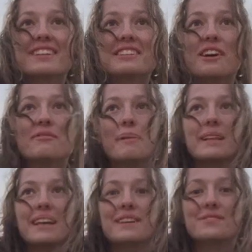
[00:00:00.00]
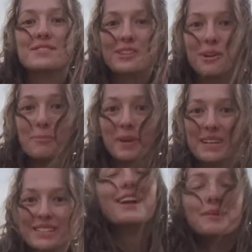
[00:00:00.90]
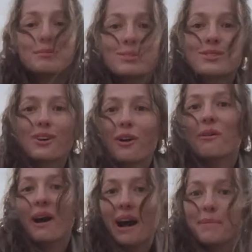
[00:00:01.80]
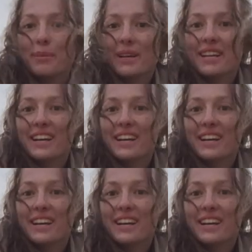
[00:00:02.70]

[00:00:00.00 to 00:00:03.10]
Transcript: Love my life so much. I'm so happy.